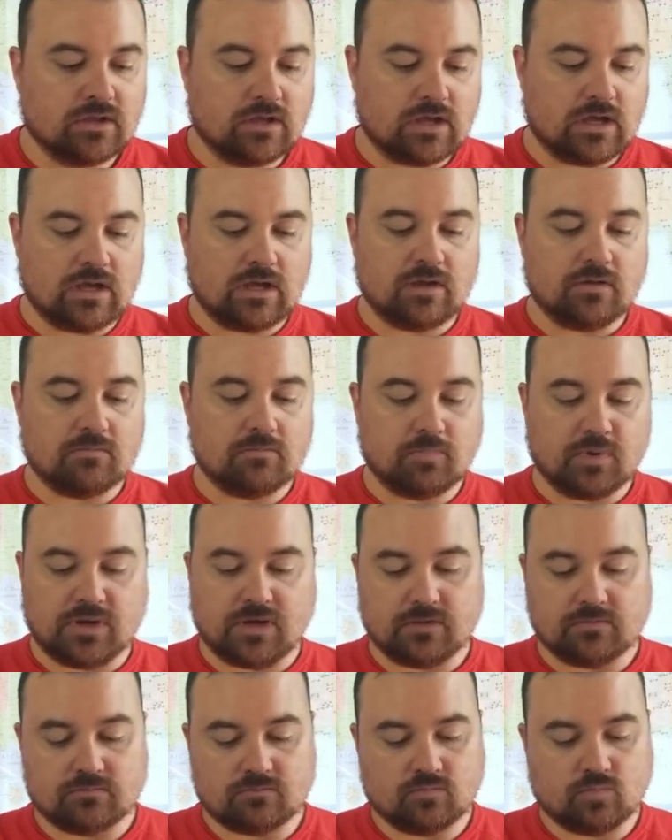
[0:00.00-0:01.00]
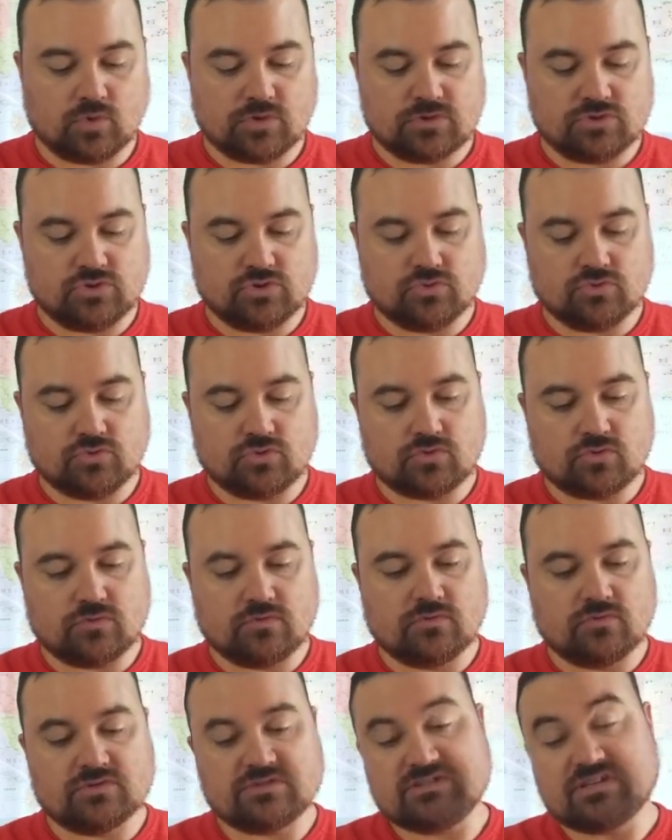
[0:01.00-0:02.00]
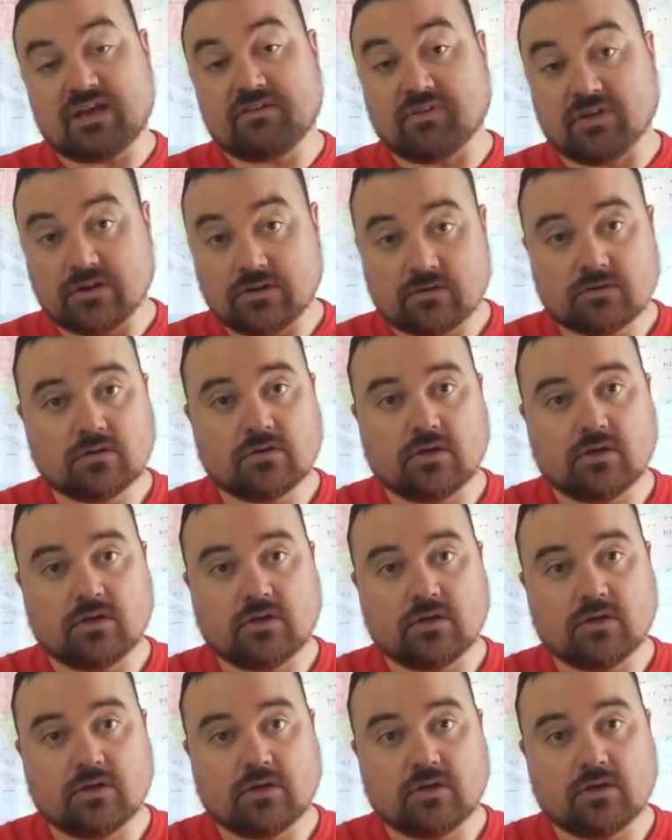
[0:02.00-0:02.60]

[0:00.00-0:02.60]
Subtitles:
But one, two, three, seven,